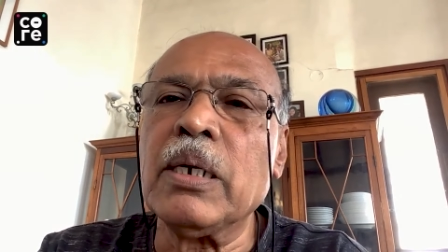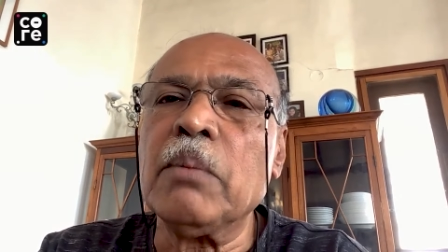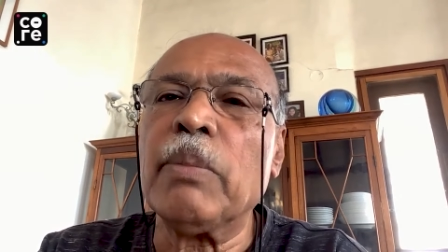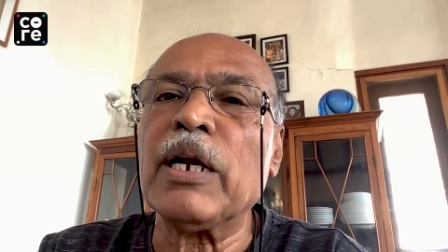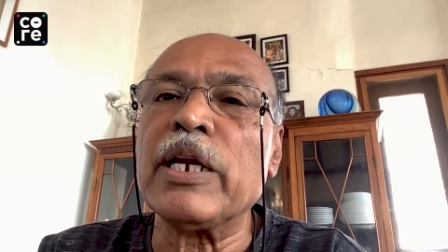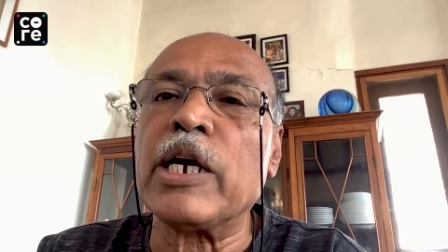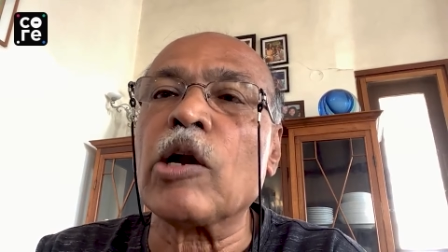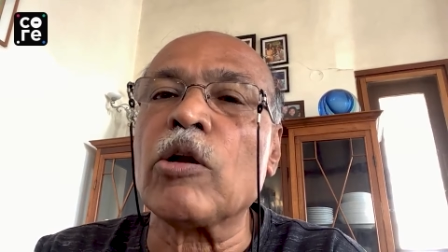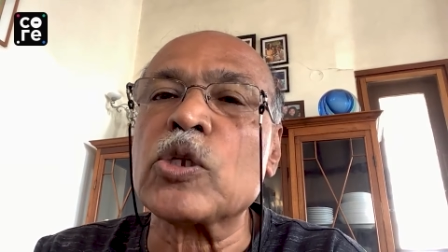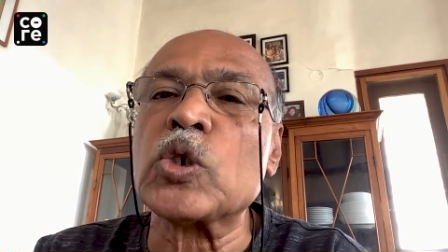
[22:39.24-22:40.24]
but liquor
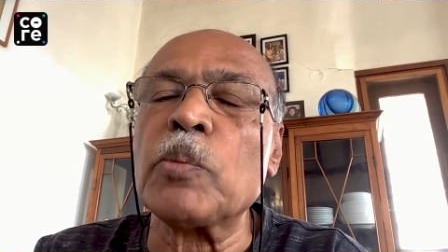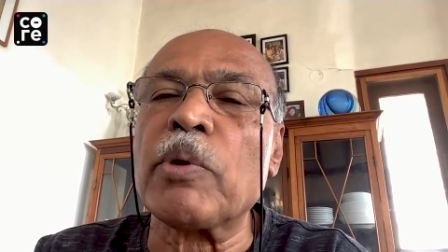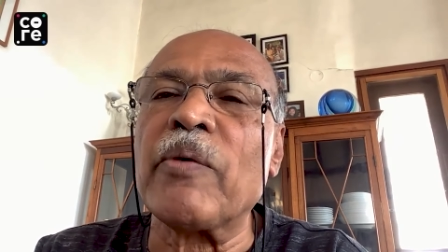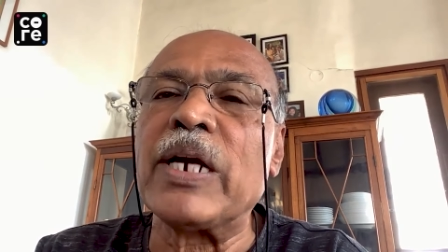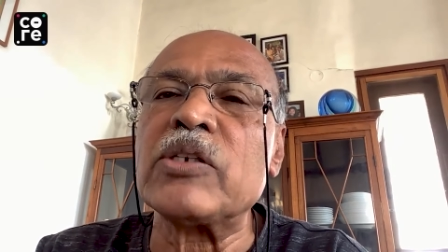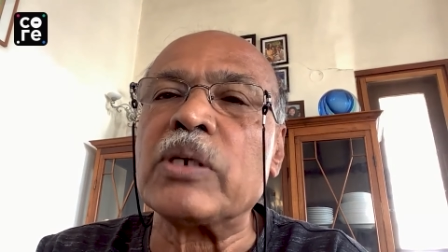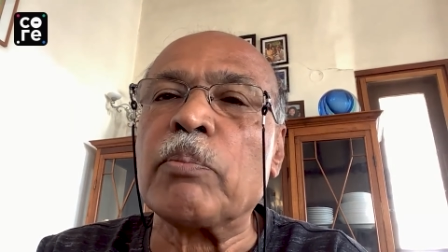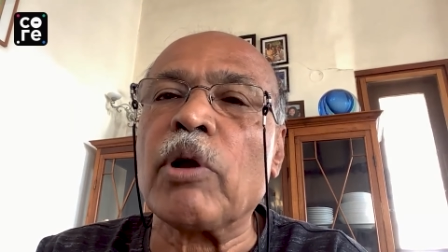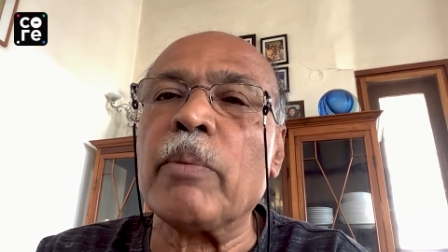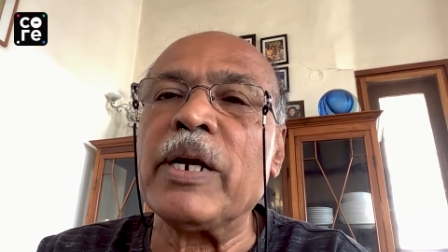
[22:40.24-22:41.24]
also provides
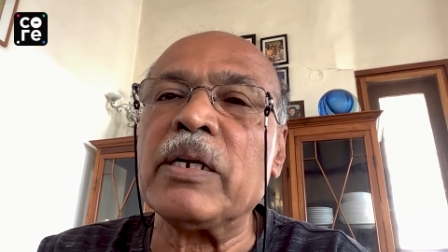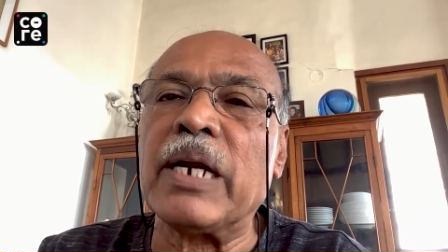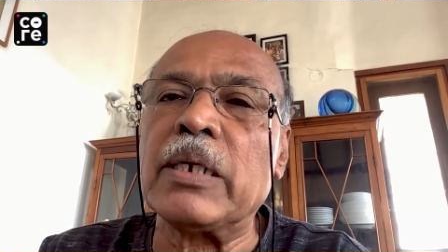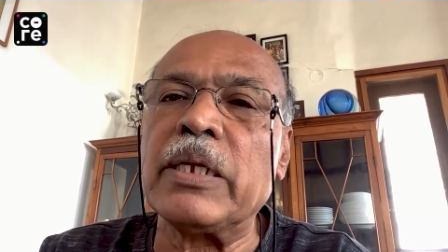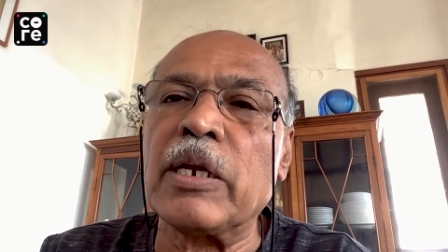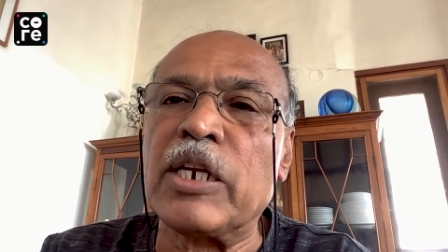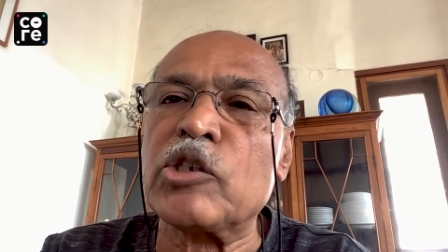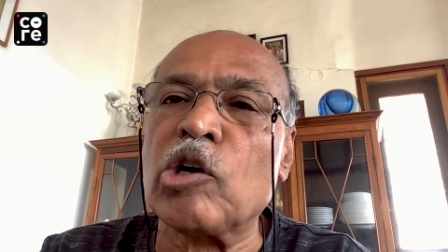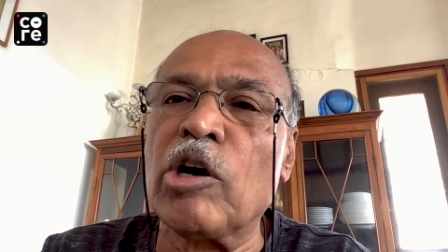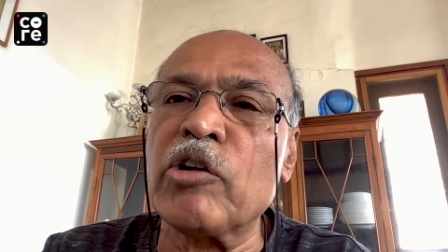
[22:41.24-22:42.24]
employment at the
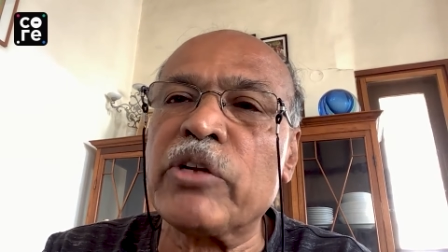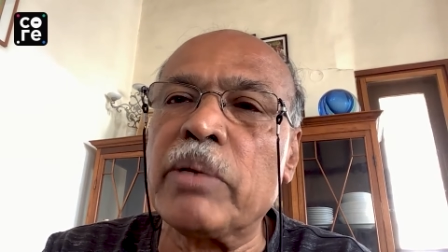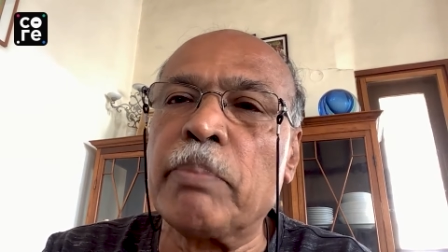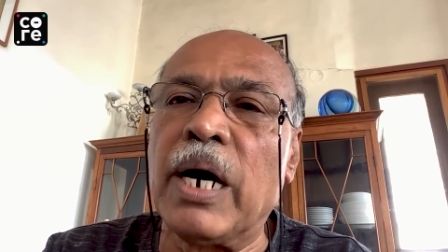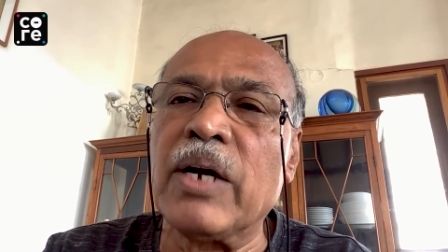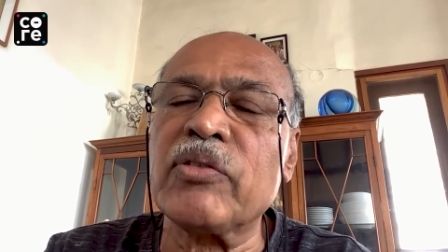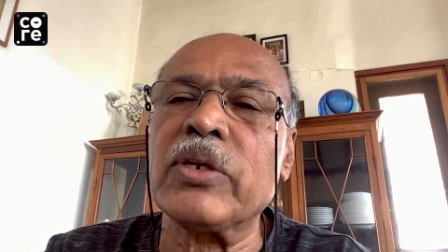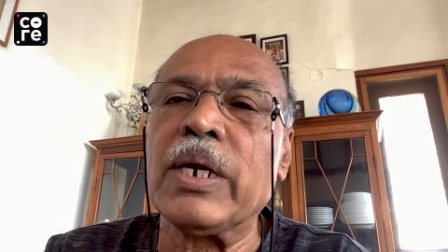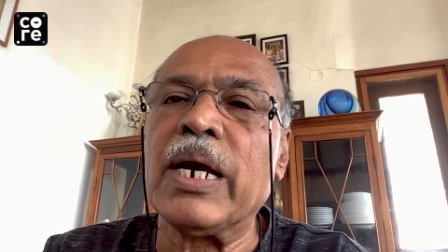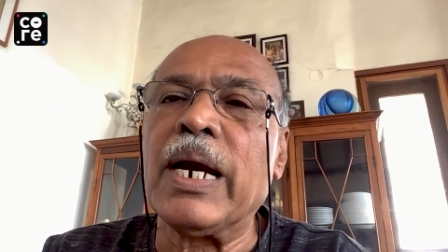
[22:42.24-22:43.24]
restaurants and bars
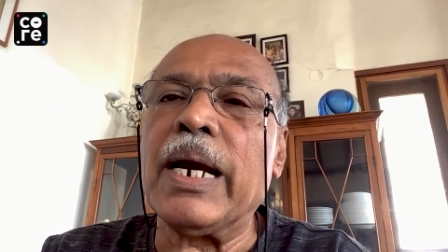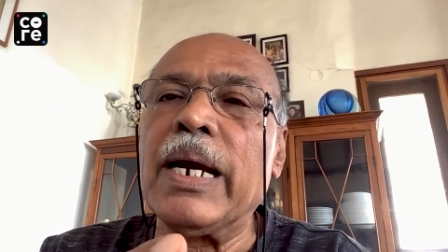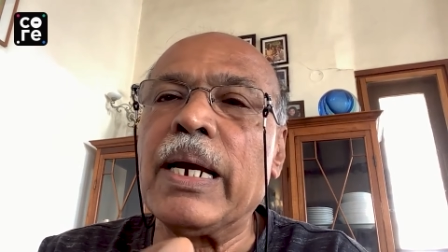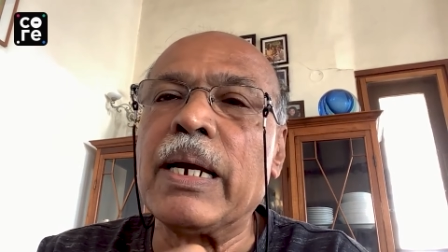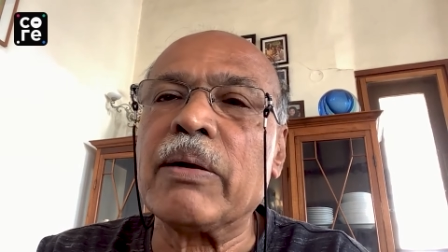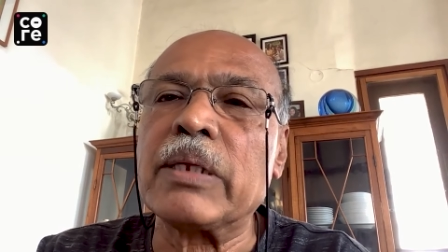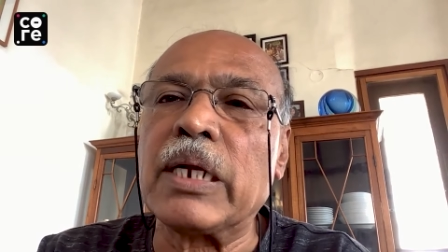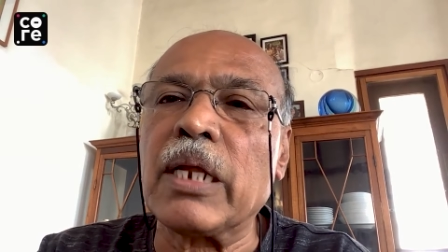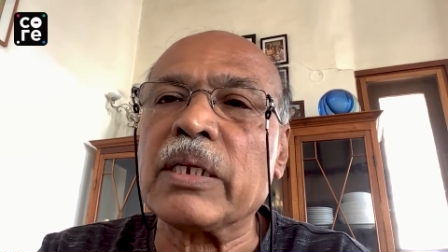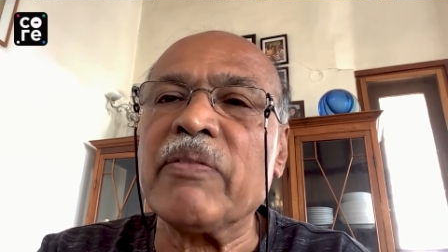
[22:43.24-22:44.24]
uh, that
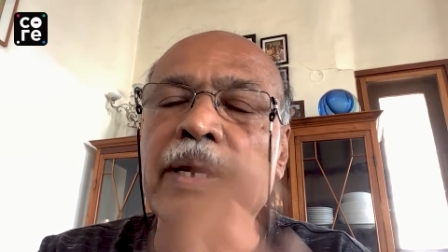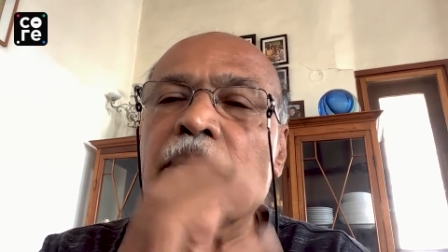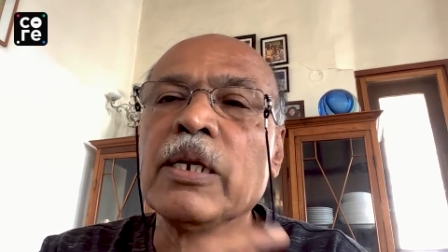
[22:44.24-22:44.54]
are given.